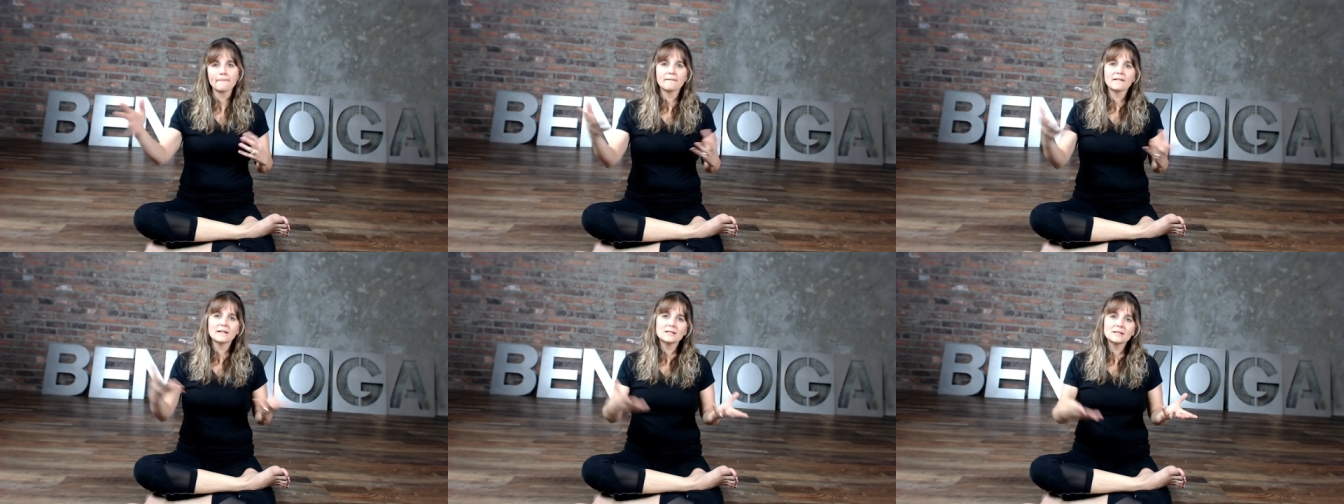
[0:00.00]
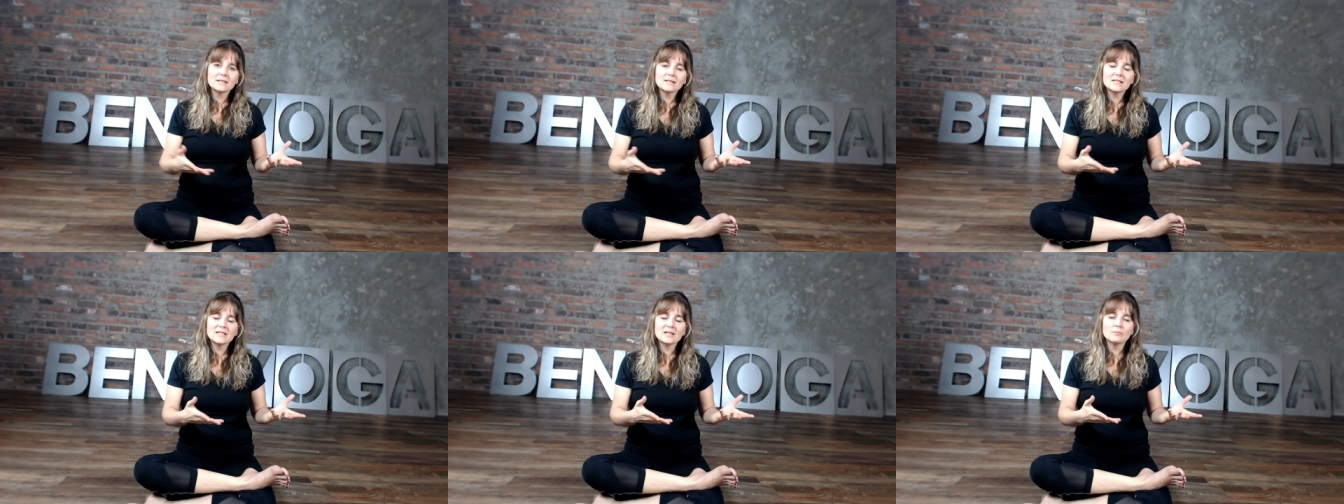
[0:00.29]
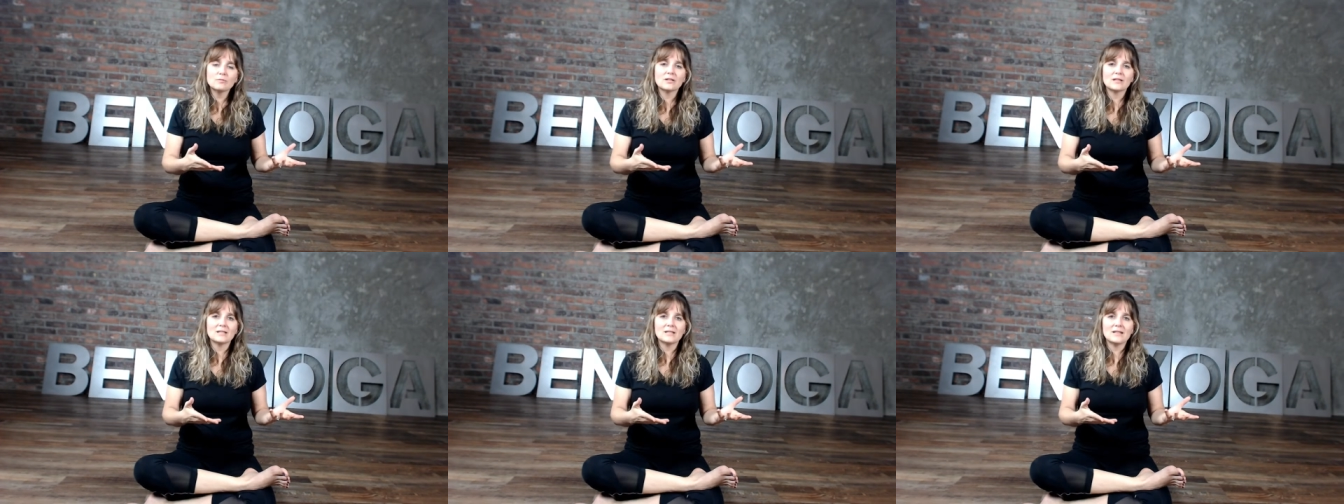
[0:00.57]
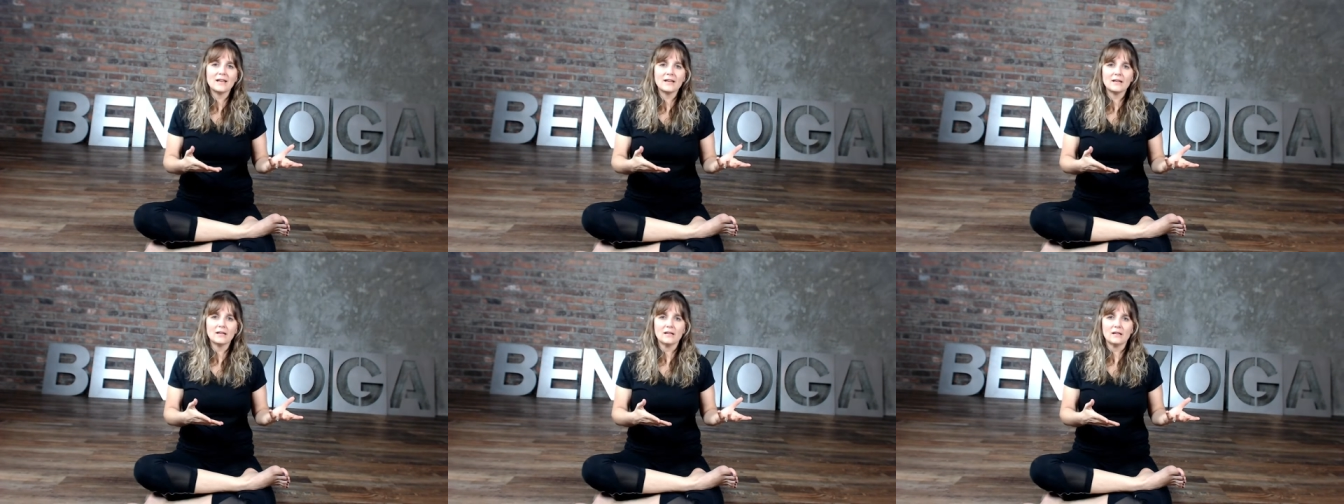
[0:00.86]
It's the same with the
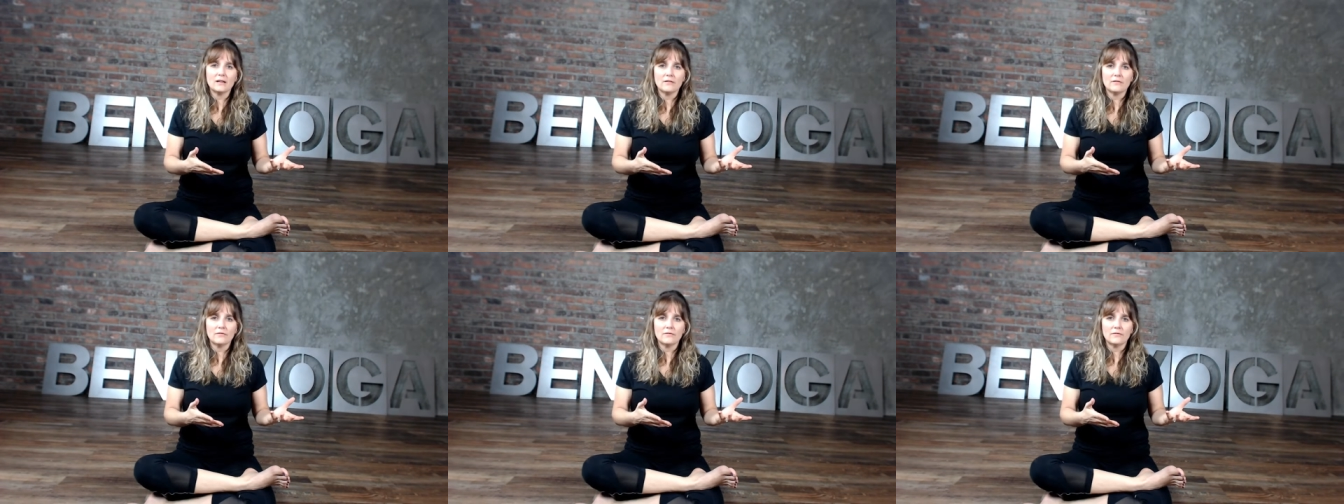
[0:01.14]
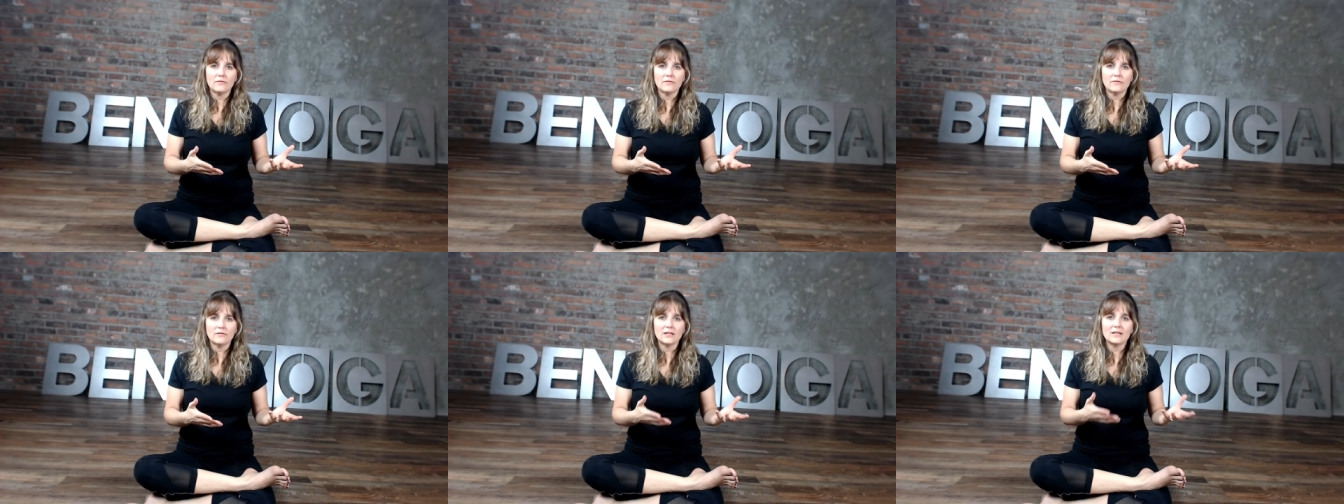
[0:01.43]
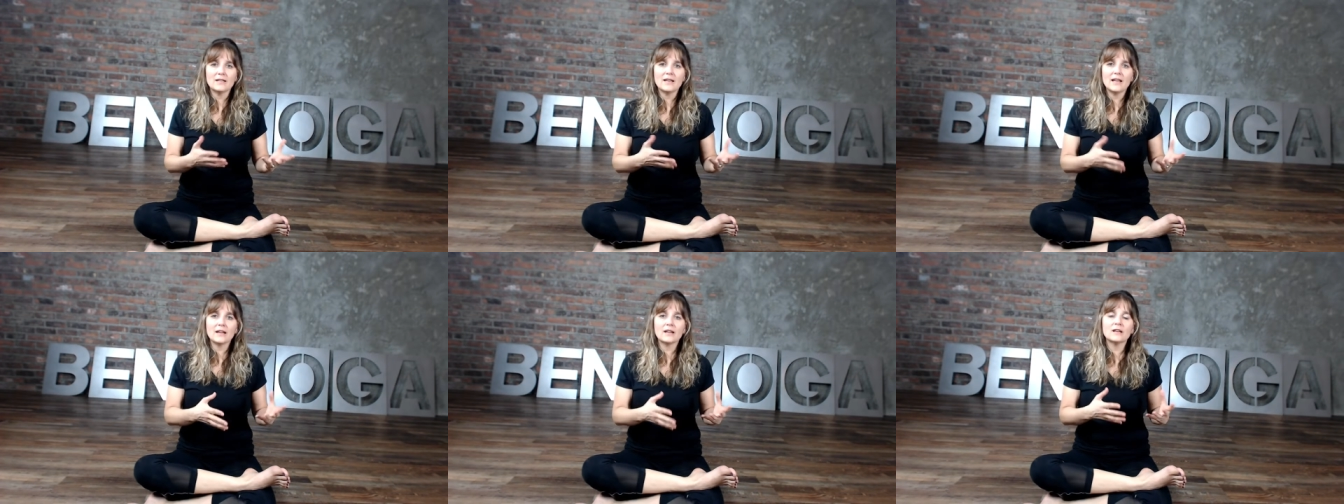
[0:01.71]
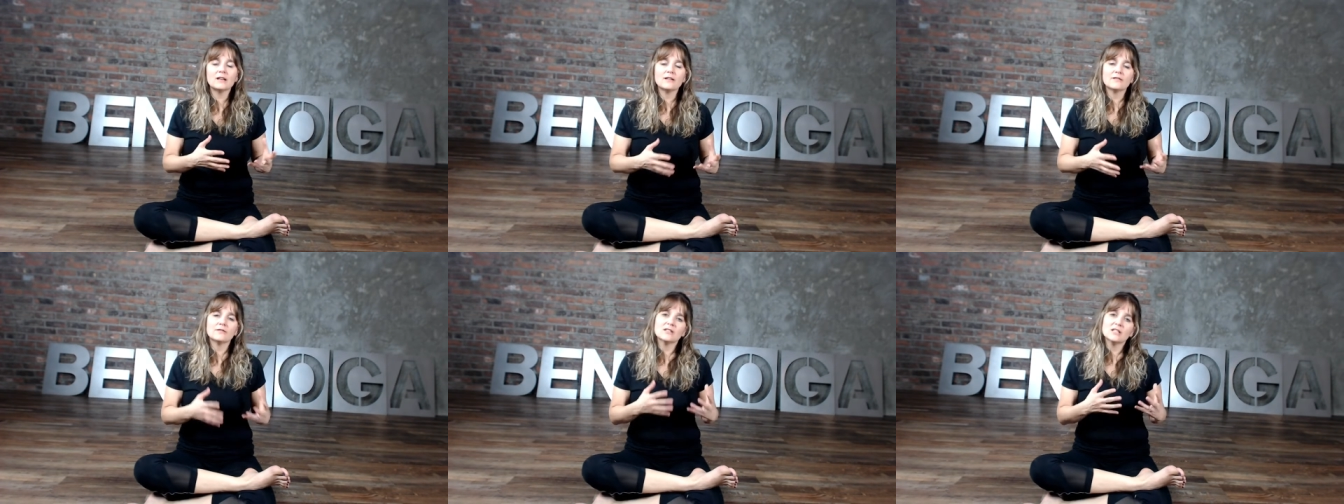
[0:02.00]
negative. The
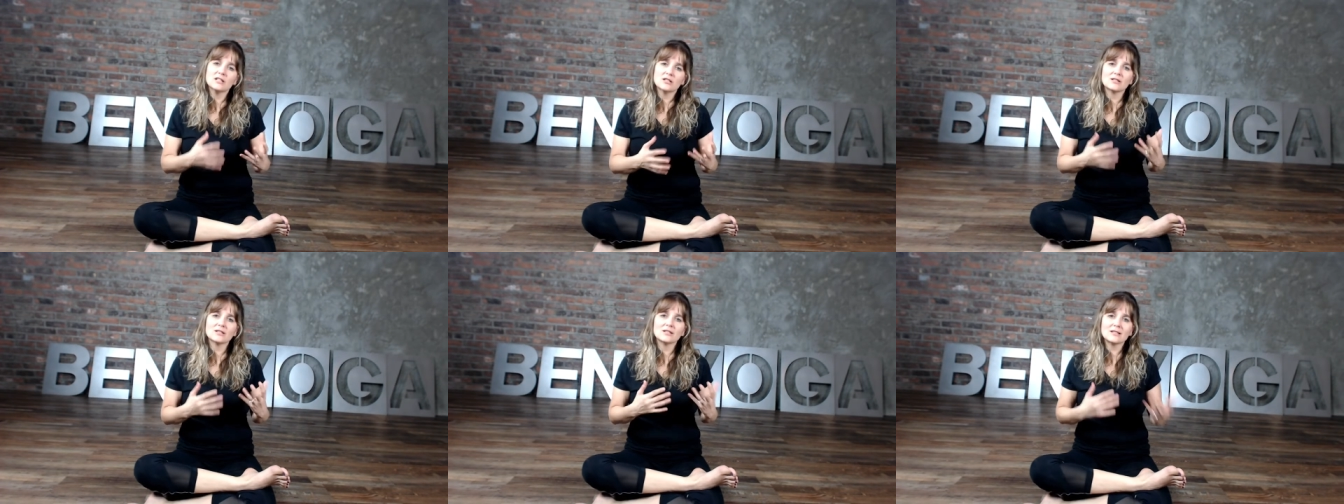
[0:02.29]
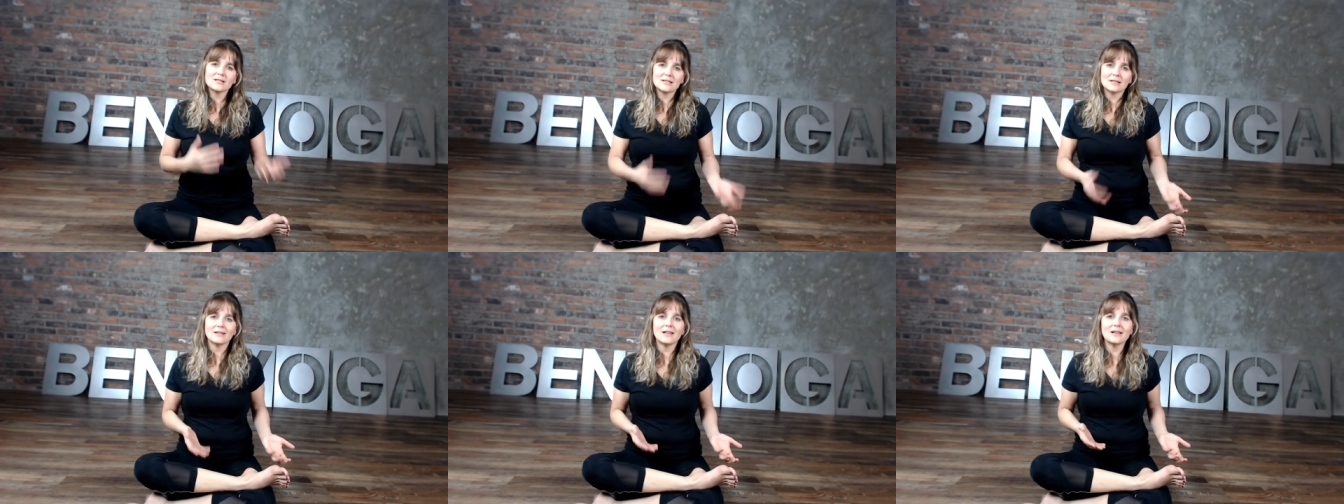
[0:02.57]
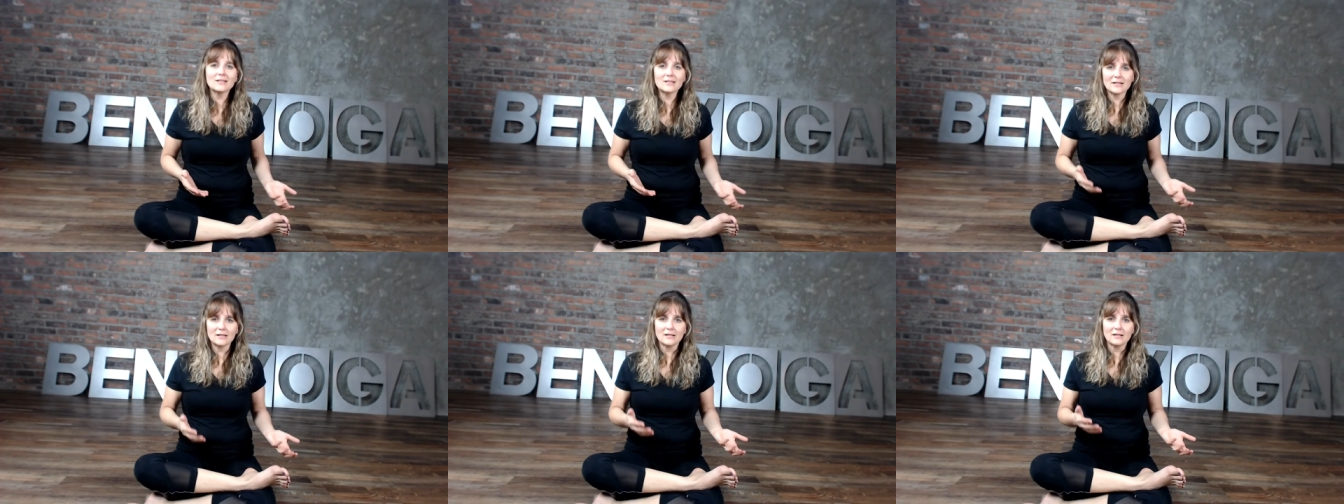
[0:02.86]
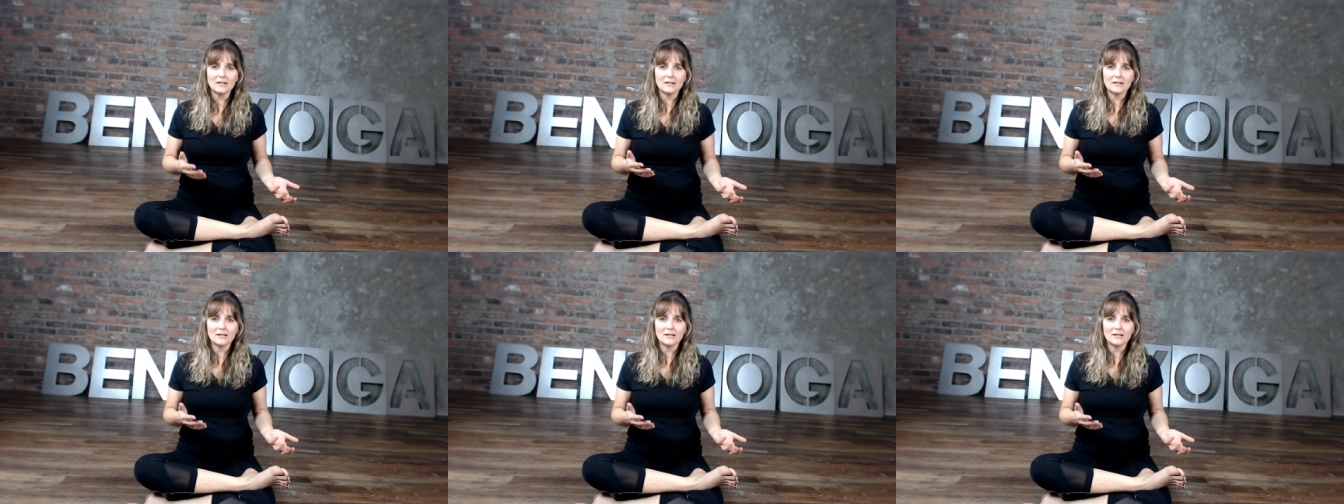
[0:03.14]
negative teaches us a lesson.